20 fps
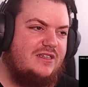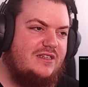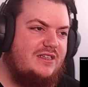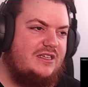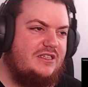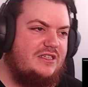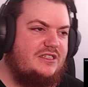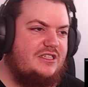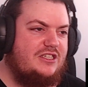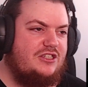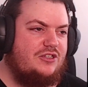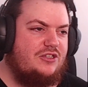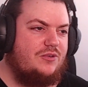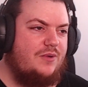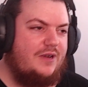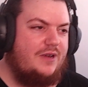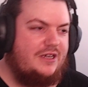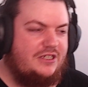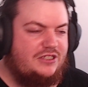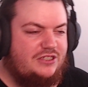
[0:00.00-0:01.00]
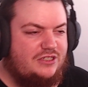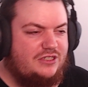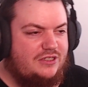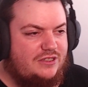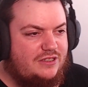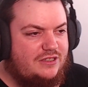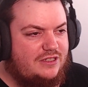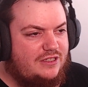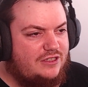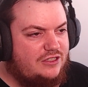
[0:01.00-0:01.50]

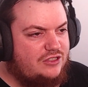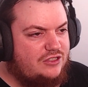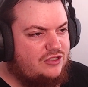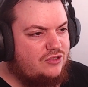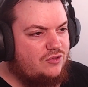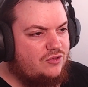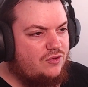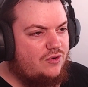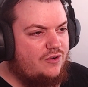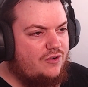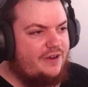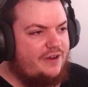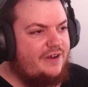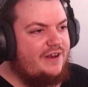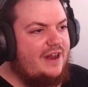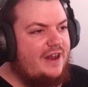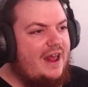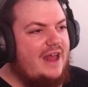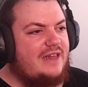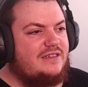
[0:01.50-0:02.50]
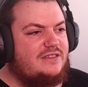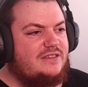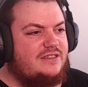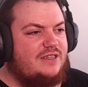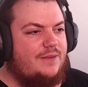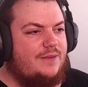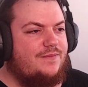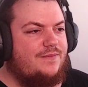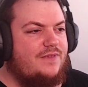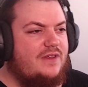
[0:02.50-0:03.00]
continuation in the story and add
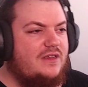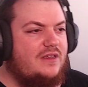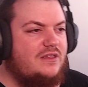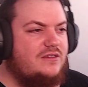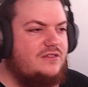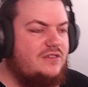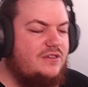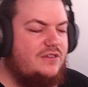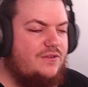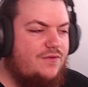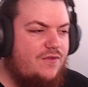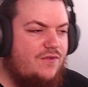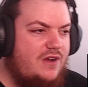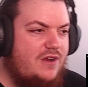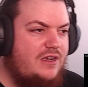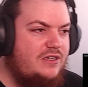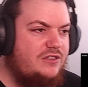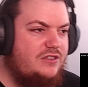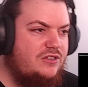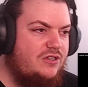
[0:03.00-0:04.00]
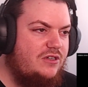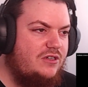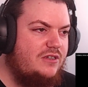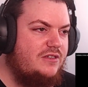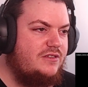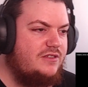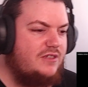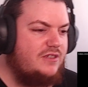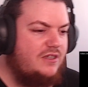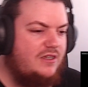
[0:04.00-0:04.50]
something to the
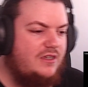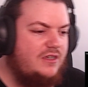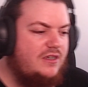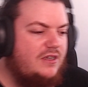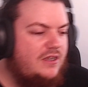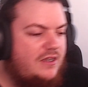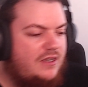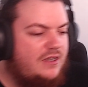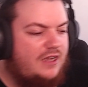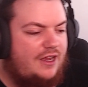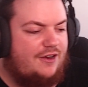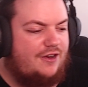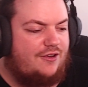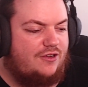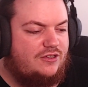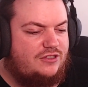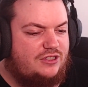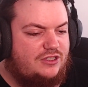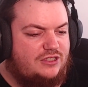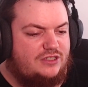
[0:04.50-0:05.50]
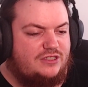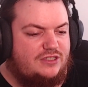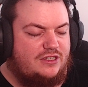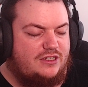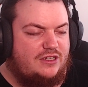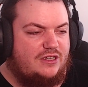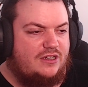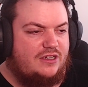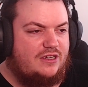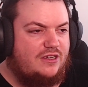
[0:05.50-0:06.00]
franchise, and not just
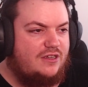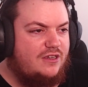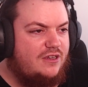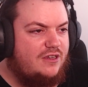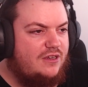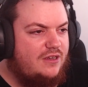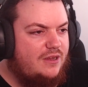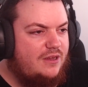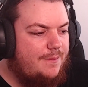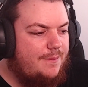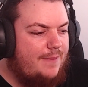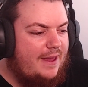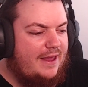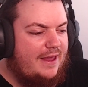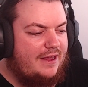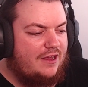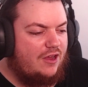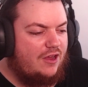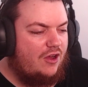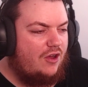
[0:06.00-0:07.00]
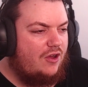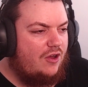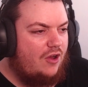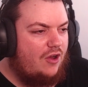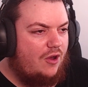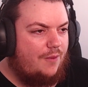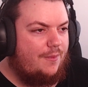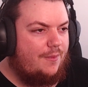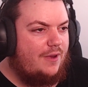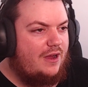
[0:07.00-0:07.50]
uh. a
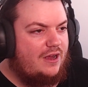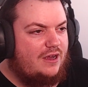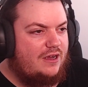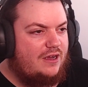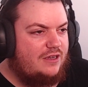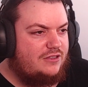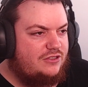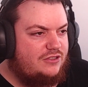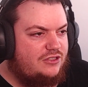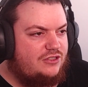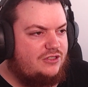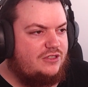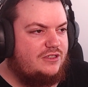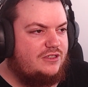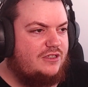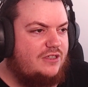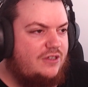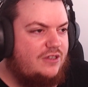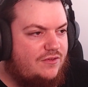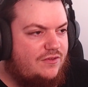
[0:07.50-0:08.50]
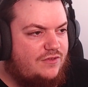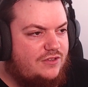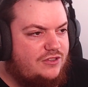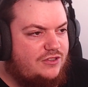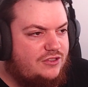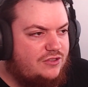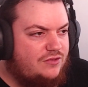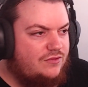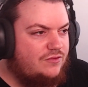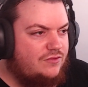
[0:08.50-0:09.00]
homage to the
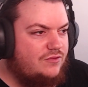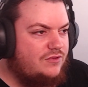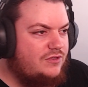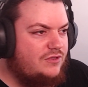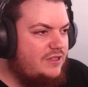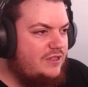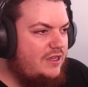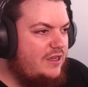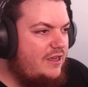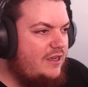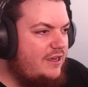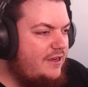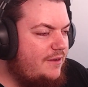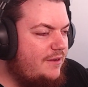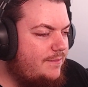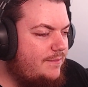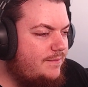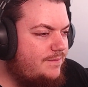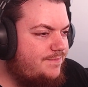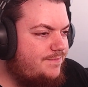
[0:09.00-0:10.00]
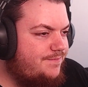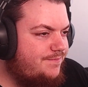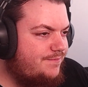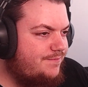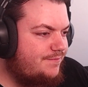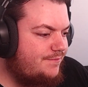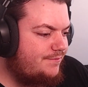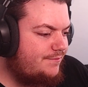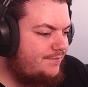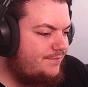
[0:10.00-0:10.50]
originals. Um,
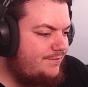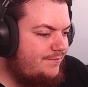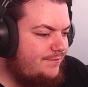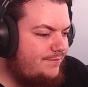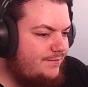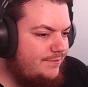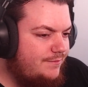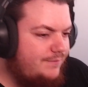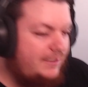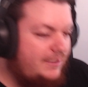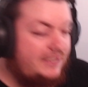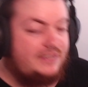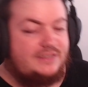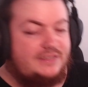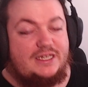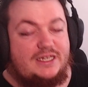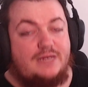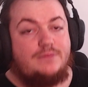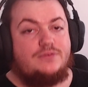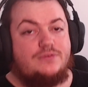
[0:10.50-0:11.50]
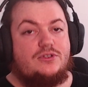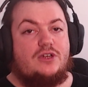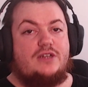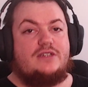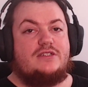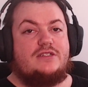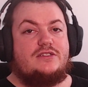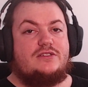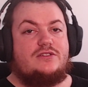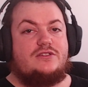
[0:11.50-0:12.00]
but it seems like
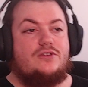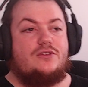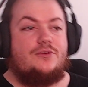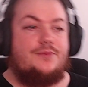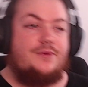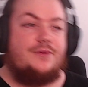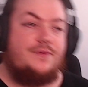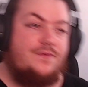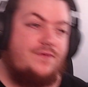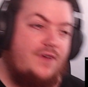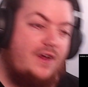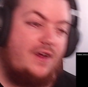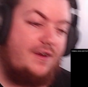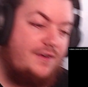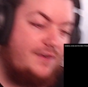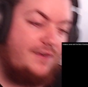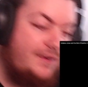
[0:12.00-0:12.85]
it's going to be fun